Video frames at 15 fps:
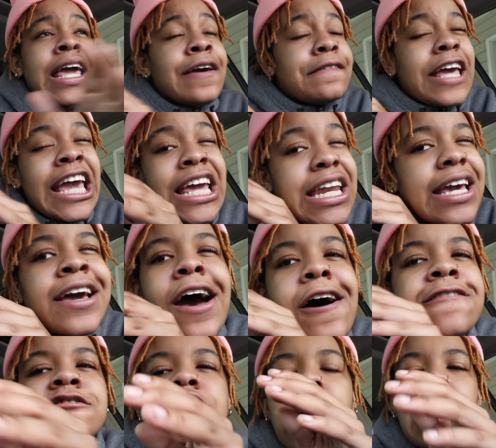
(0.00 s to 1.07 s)
if any
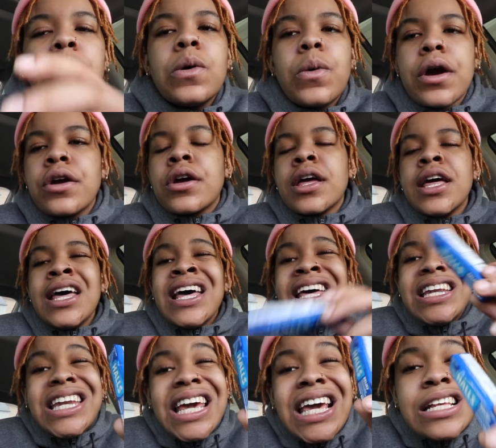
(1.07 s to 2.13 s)
cough drop would work,
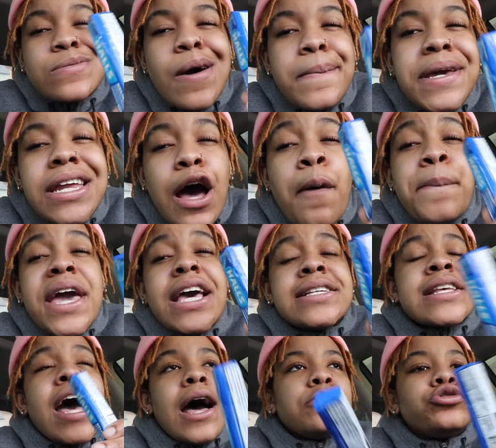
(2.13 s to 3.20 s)
these would be the best
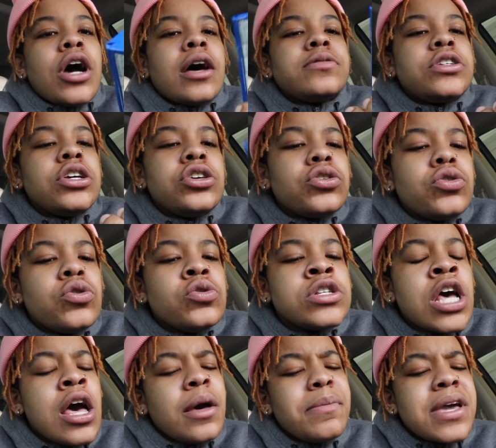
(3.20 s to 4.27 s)
cough drops to use
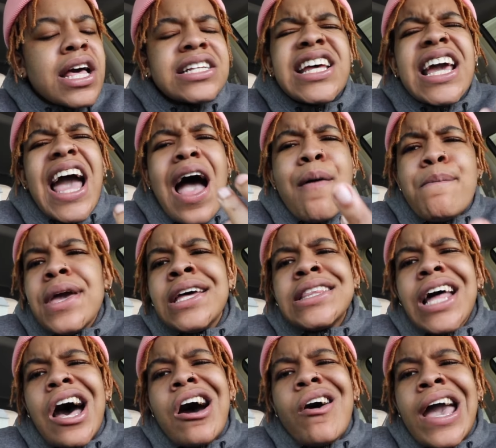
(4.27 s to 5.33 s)
because they got
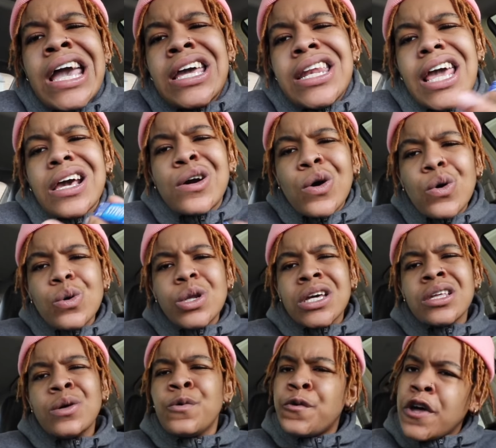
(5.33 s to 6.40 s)
menthol and they
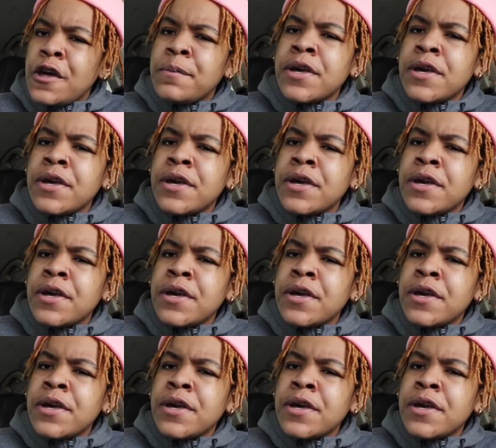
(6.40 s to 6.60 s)
cooling, you feel